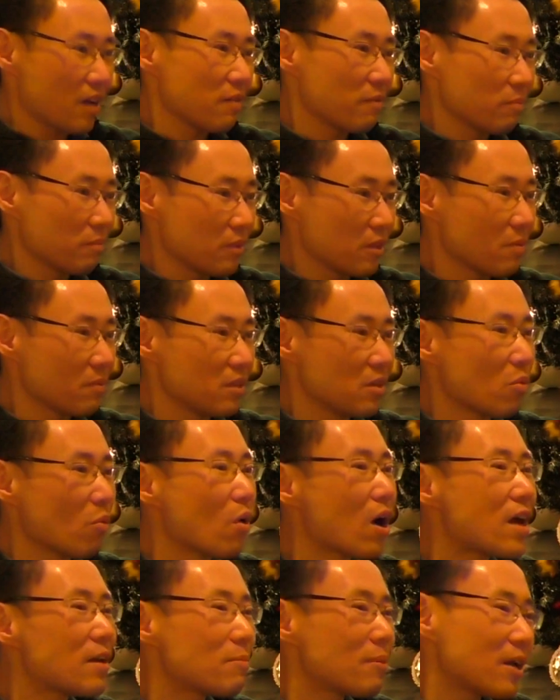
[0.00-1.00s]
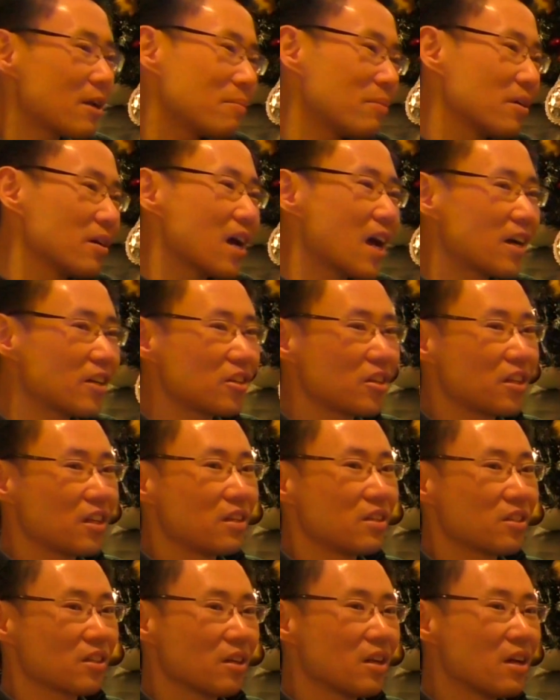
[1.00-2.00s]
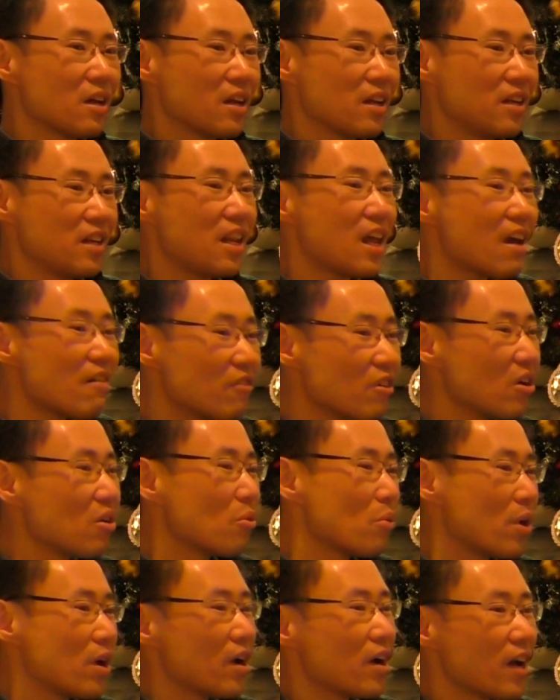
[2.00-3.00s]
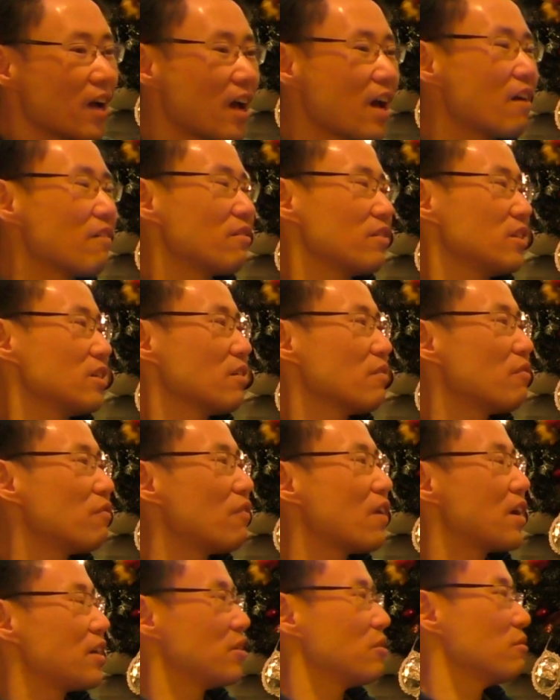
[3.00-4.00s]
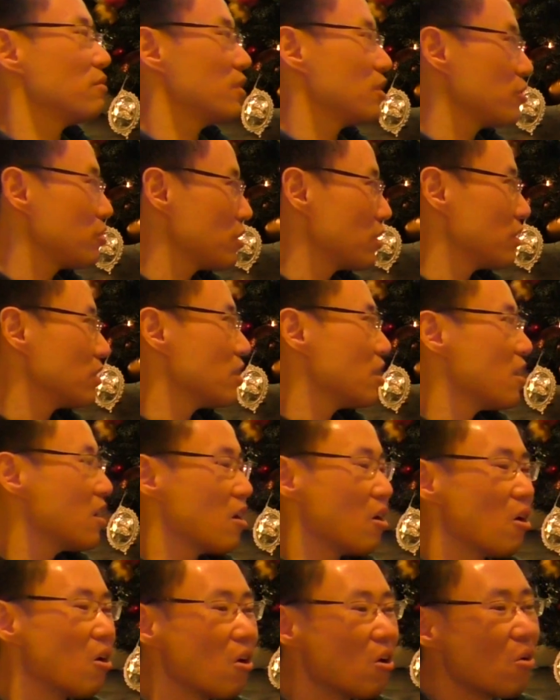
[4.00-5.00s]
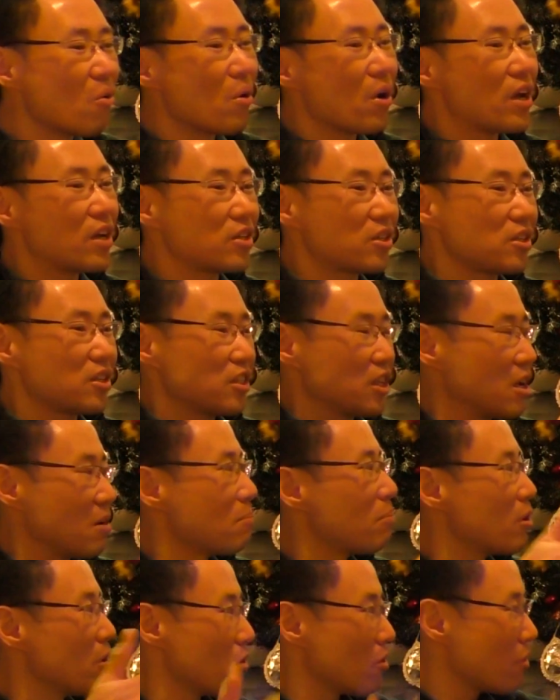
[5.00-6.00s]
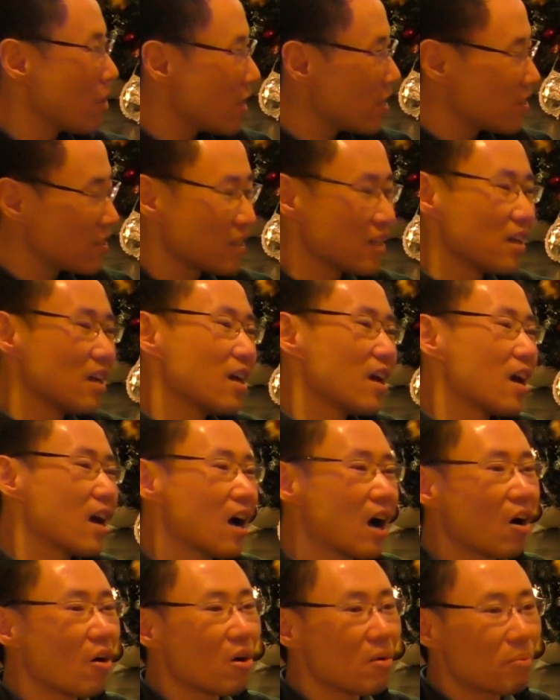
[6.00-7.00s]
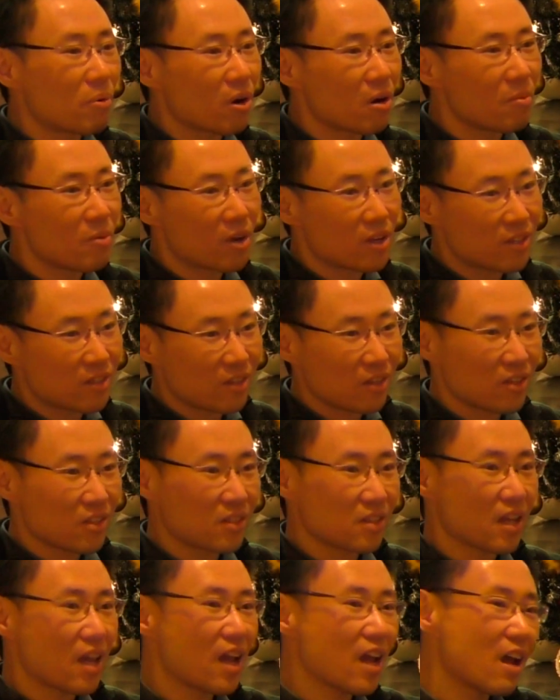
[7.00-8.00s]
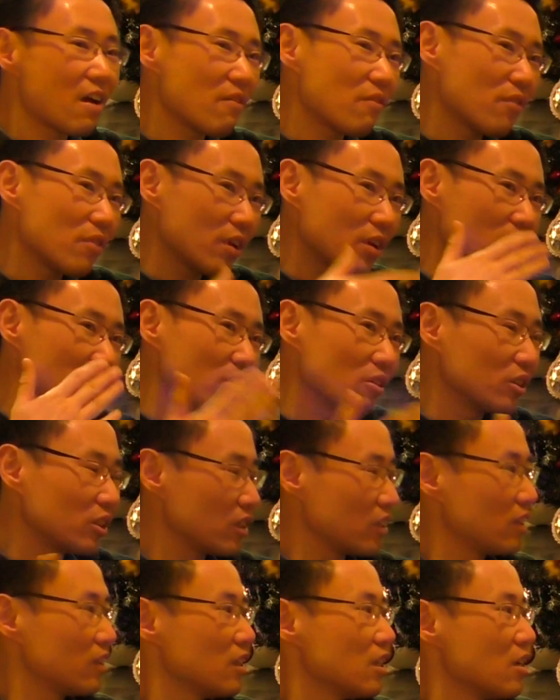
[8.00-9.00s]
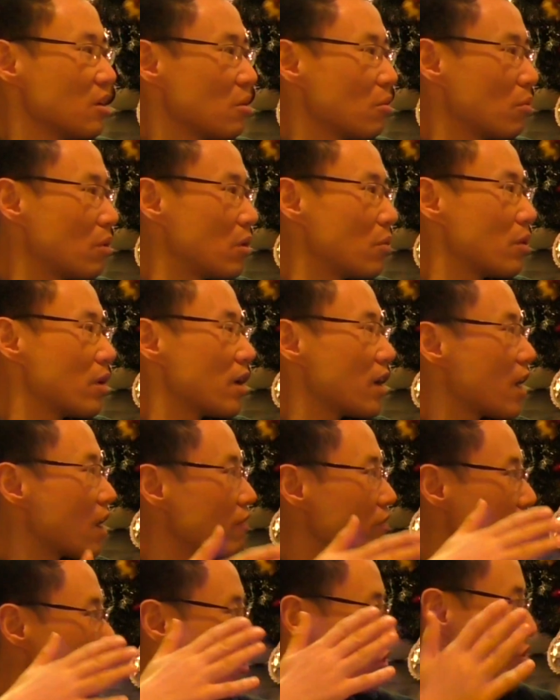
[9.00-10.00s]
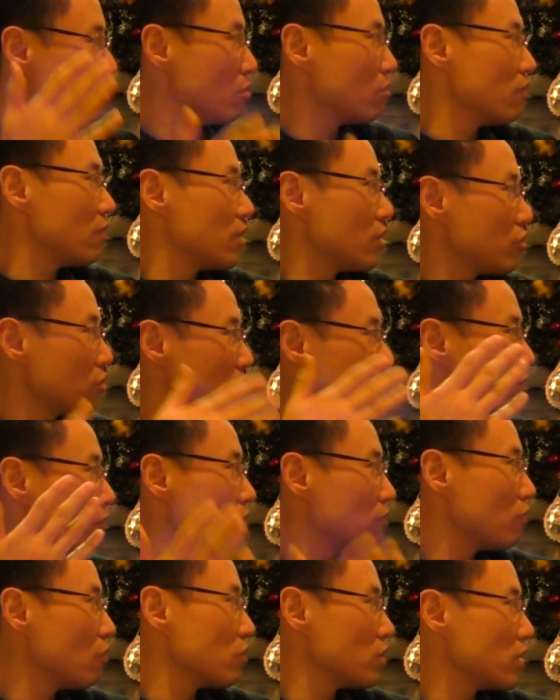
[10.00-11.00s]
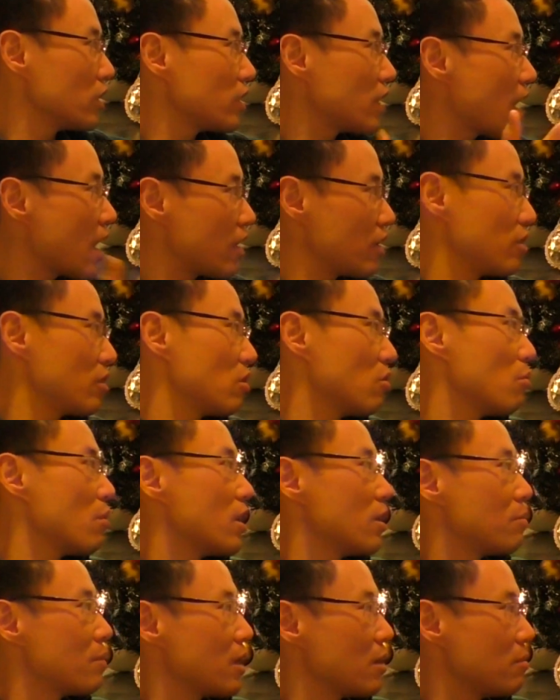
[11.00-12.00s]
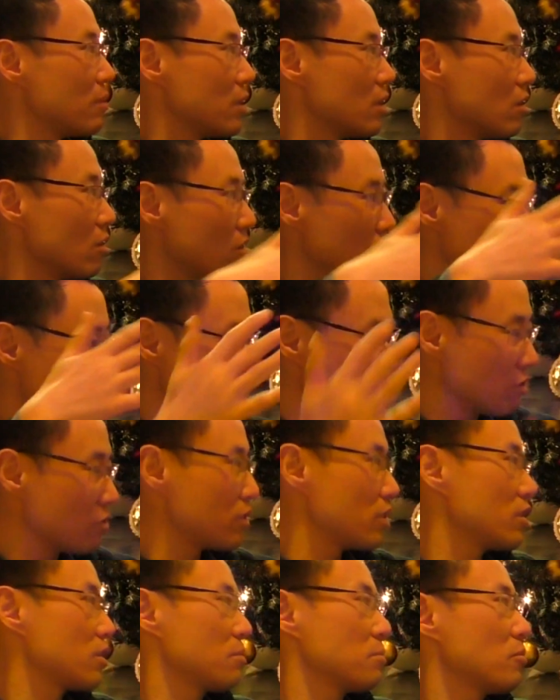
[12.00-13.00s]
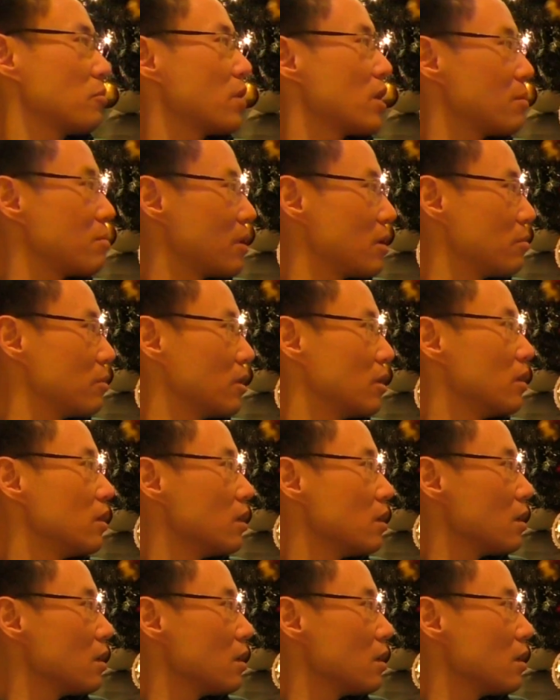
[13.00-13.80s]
Yes, the, yes. the white paper actually is never will have the final version. Never. It Always will never be in done. Progress. It's Our promise is every quarter, we will have a new version for the technical white paper or ecosystem white paper.